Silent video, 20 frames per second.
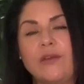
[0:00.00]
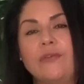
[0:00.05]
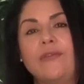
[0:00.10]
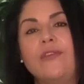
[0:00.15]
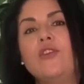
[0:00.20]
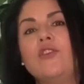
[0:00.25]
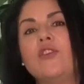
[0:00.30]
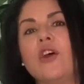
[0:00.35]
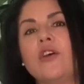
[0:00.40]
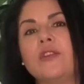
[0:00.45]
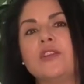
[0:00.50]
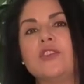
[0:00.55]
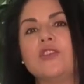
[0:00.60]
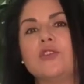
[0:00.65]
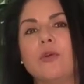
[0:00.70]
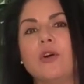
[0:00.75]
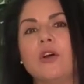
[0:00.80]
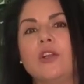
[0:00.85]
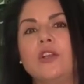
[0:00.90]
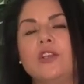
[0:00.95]
if you know
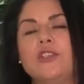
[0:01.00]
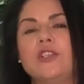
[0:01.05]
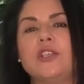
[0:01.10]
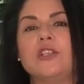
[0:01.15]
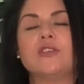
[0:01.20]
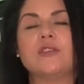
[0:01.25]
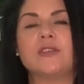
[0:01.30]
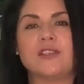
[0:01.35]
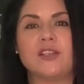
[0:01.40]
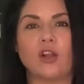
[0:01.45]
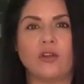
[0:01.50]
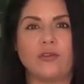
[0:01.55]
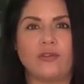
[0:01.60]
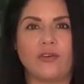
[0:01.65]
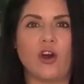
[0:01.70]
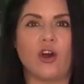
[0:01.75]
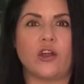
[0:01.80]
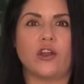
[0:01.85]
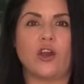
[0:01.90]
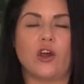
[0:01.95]
that you are allergic to
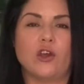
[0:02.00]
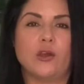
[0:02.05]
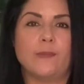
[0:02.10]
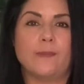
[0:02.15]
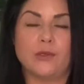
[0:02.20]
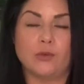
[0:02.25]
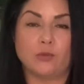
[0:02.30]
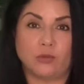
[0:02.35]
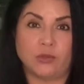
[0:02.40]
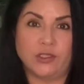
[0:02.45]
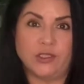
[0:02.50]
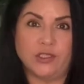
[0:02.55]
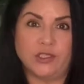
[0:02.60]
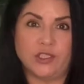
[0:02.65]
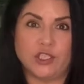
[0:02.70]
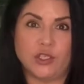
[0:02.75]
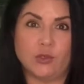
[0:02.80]
sulfur on an open wound,